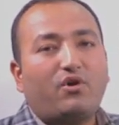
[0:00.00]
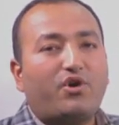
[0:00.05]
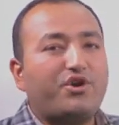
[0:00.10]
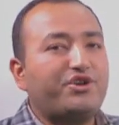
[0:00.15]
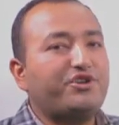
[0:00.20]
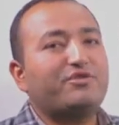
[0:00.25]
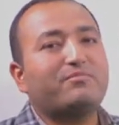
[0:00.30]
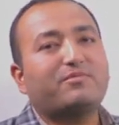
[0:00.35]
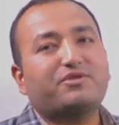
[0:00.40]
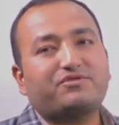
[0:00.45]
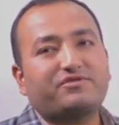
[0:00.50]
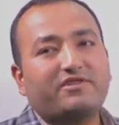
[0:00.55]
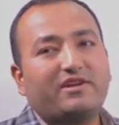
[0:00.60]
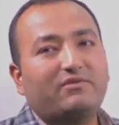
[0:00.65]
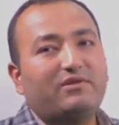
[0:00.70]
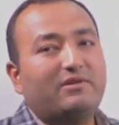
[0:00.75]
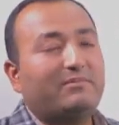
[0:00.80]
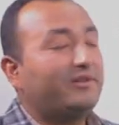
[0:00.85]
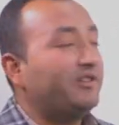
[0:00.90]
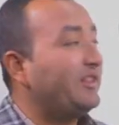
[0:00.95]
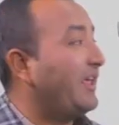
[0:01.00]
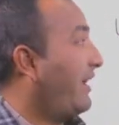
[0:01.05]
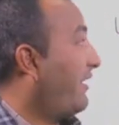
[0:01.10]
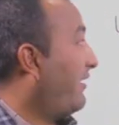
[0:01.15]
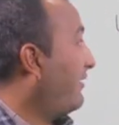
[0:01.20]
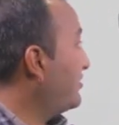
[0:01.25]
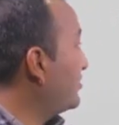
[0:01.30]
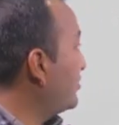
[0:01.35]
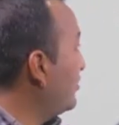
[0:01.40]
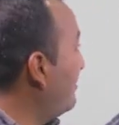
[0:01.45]
audio material will be
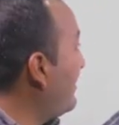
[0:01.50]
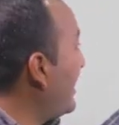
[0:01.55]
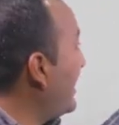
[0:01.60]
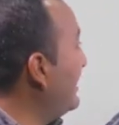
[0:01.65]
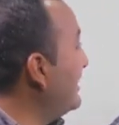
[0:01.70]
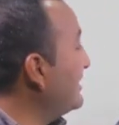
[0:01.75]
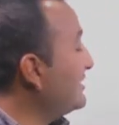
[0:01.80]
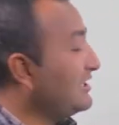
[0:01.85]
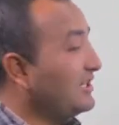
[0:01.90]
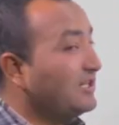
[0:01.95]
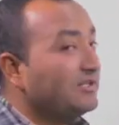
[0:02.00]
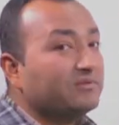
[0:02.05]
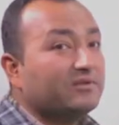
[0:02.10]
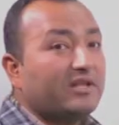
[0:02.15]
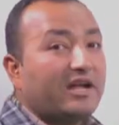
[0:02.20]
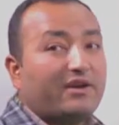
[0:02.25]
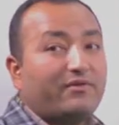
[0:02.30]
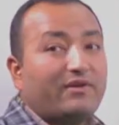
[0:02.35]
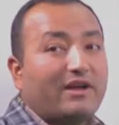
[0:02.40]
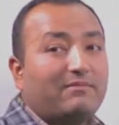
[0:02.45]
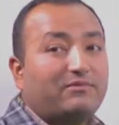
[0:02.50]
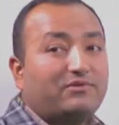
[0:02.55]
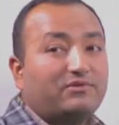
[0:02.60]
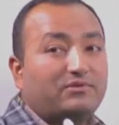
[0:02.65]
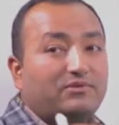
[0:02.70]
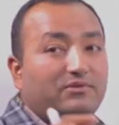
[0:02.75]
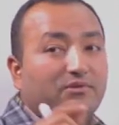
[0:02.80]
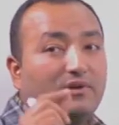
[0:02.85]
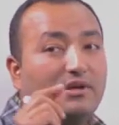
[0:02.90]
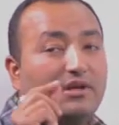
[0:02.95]
there. So by listening to that, you have
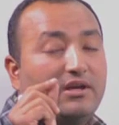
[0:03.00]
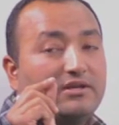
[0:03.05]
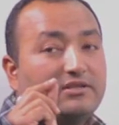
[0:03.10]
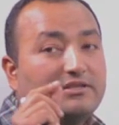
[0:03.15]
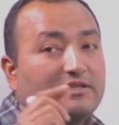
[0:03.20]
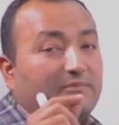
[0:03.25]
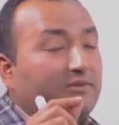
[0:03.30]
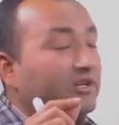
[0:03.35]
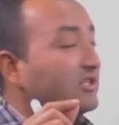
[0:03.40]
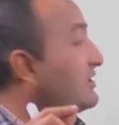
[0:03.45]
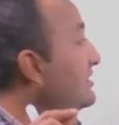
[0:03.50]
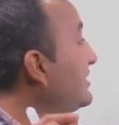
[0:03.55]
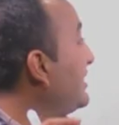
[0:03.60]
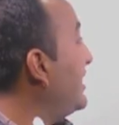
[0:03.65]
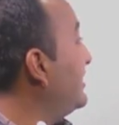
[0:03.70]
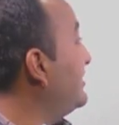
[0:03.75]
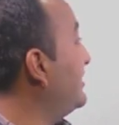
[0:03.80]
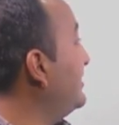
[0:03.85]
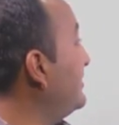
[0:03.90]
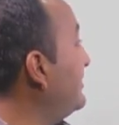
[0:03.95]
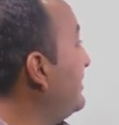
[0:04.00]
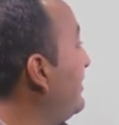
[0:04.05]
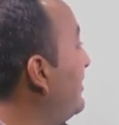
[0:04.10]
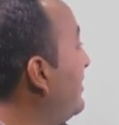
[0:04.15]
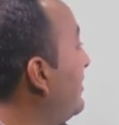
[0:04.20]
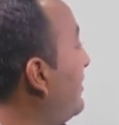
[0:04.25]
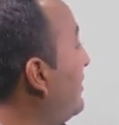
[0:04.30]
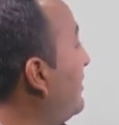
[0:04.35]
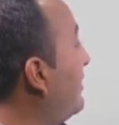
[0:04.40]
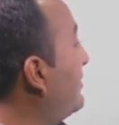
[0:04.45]
to do some exercises
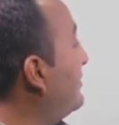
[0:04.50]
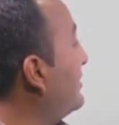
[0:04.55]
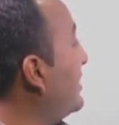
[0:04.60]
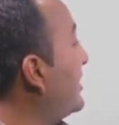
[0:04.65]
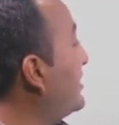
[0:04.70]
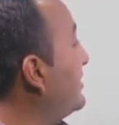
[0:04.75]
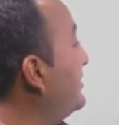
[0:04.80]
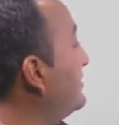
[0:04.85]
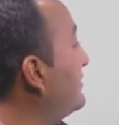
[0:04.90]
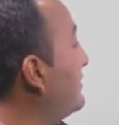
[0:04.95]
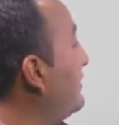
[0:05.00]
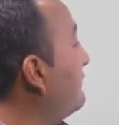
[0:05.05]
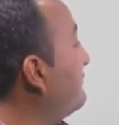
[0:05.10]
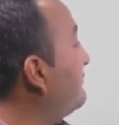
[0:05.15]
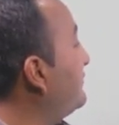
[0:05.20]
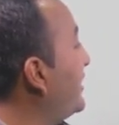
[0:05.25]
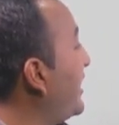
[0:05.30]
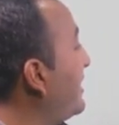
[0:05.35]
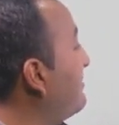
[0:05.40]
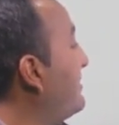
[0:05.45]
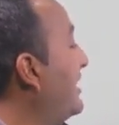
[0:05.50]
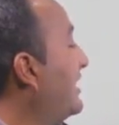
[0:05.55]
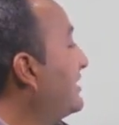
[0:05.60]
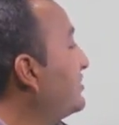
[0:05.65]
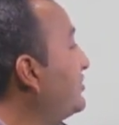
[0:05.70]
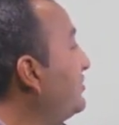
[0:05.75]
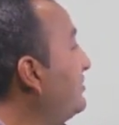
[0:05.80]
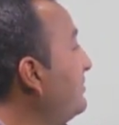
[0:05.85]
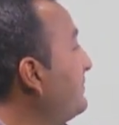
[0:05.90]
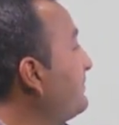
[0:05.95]
that is of 10
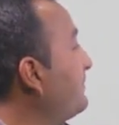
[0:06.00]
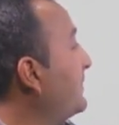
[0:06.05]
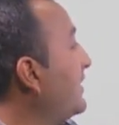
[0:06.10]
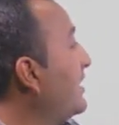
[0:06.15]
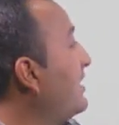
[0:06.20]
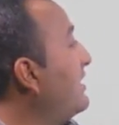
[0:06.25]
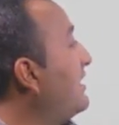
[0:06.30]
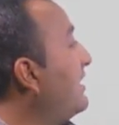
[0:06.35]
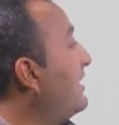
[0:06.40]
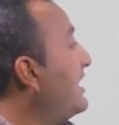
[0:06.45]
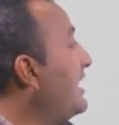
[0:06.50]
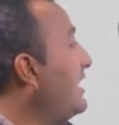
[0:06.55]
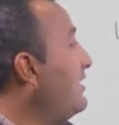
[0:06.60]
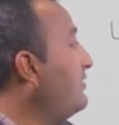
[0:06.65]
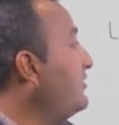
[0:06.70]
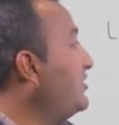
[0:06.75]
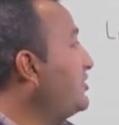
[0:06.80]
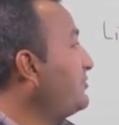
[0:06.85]
marks. Now